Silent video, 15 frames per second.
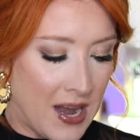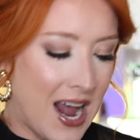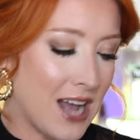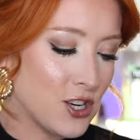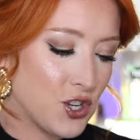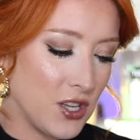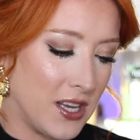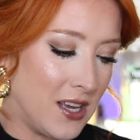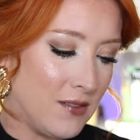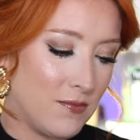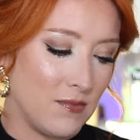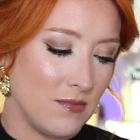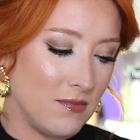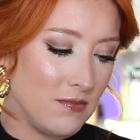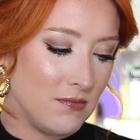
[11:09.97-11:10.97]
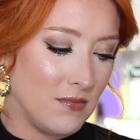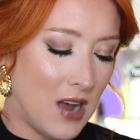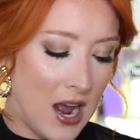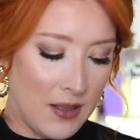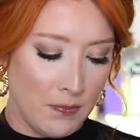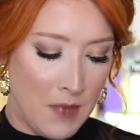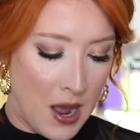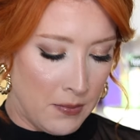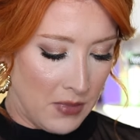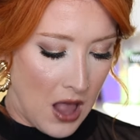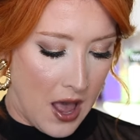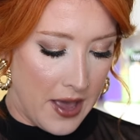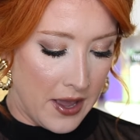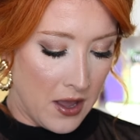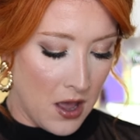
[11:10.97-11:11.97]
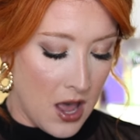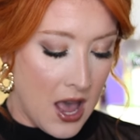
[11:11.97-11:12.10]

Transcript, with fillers: Actually, I'm lying.